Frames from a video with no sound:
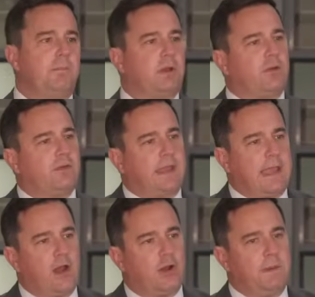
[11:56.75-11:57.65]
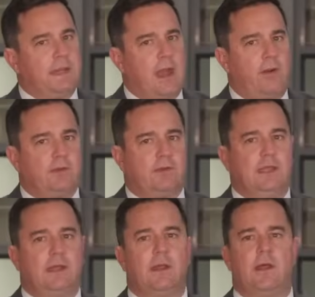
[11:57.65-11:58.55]
because they cannot be
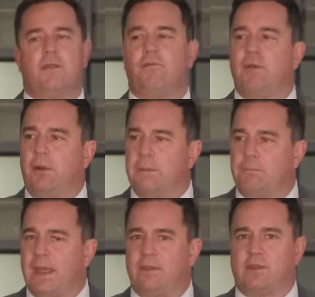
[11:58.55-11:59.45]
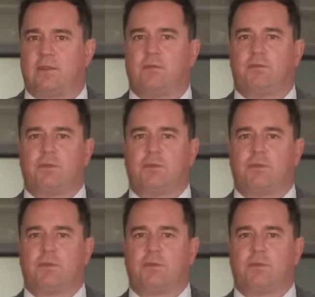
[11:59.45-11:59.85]
guaranteed the very basics of